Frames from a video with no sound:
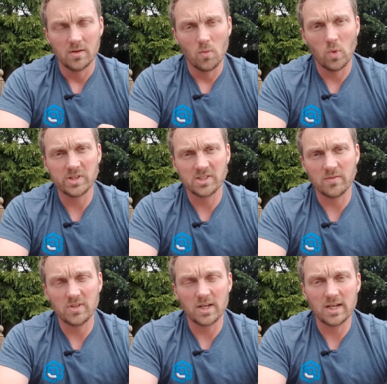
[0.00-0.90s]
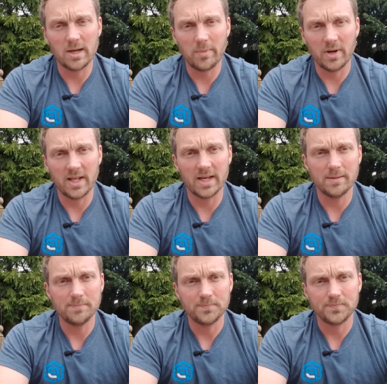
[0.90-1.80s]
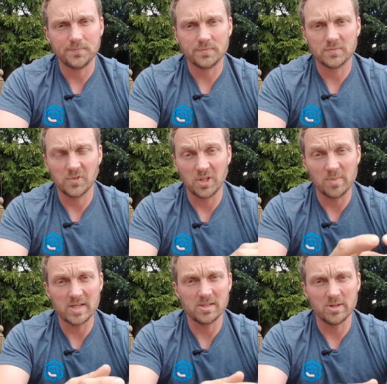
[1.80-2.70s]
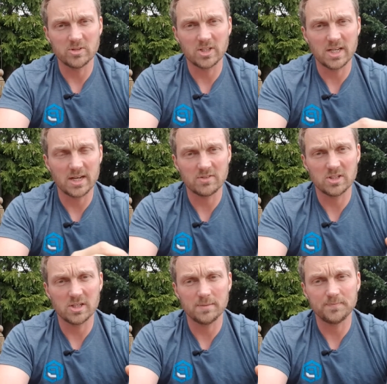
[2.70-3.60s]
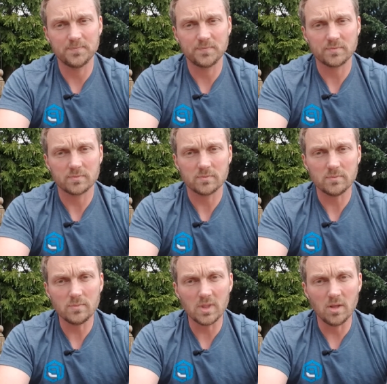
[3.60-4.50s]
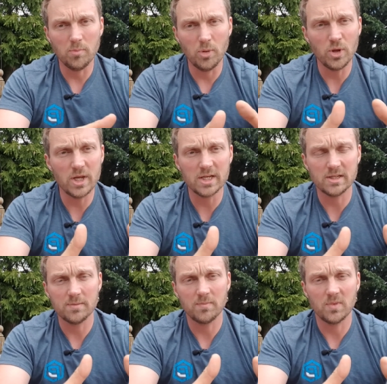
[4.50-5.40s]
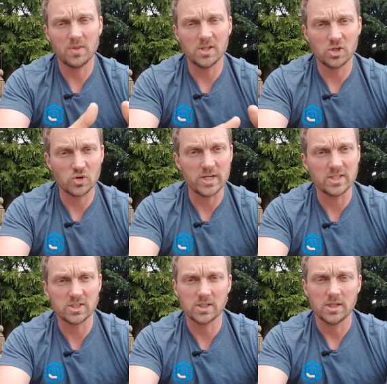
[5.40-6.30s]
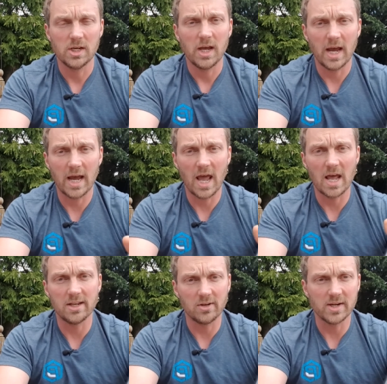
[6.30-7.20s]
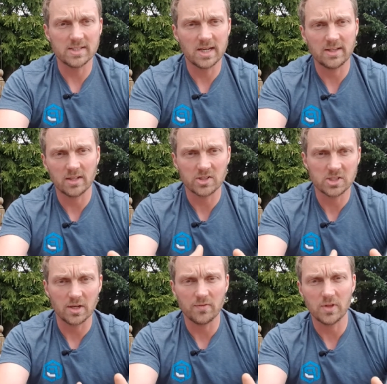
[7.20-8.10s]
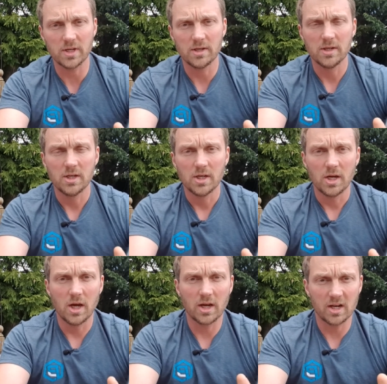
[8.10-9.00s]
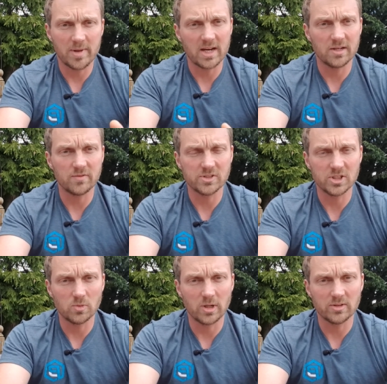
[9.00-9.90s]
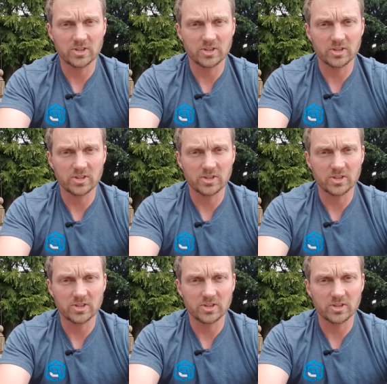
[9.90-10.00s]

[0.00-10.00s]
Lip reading: Once I've done that plan for the basic meals, I then have to put in the treats and the nights out, the other stuff that are going to make a difference as well.